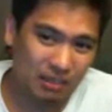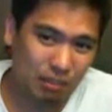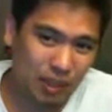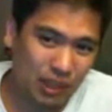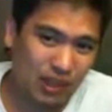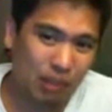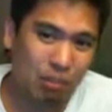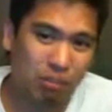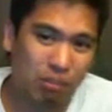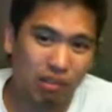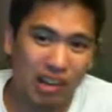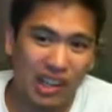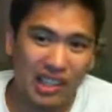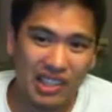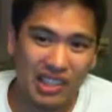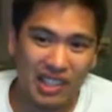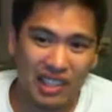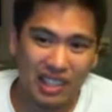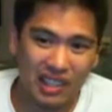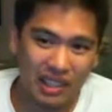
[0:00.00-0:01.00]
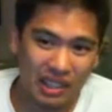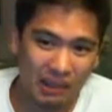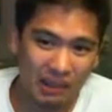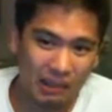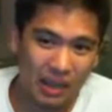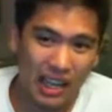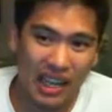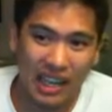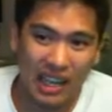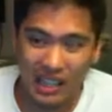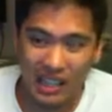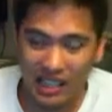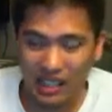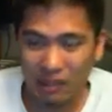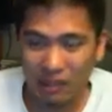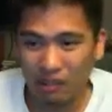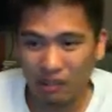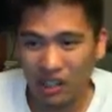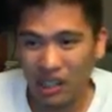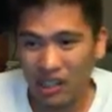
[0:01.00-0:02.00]
put the brakes on him as
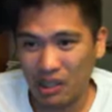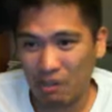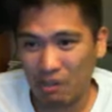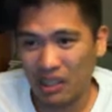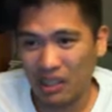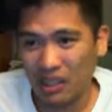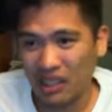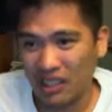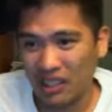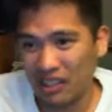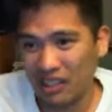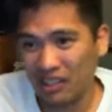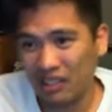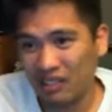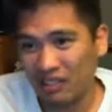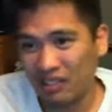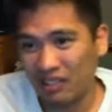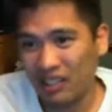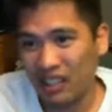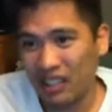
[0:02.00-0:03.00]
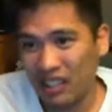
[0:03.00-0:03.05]
a prospect, though.